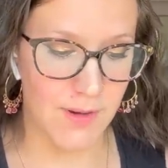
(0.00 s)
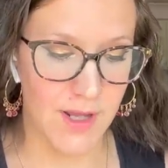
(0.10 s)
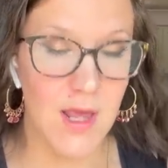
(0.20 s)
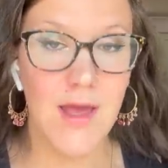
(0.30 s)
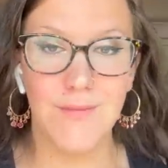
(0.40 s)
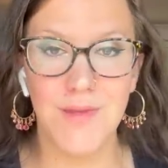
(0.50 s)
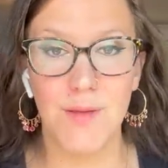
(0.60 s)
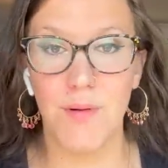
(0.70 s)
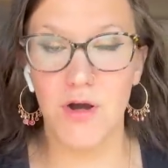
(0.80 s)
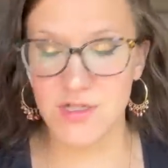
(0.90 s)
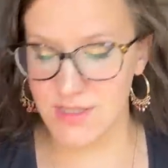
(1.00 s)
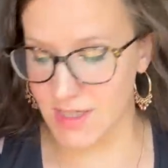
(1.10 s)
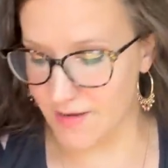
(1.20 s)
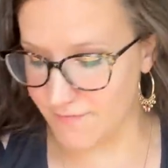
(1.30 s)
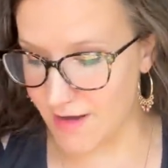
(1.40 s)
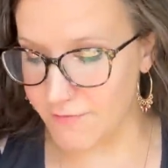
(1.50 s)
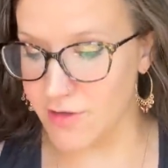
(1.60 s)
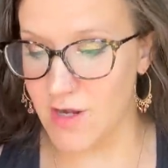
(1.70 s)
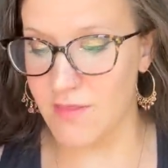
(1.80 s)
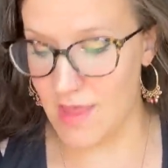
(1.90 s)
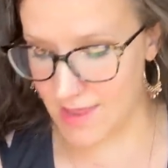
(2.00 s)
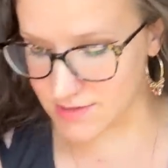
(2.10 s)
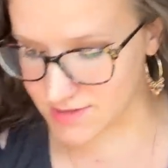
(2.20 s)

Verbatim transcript: But me personally, I've never done that.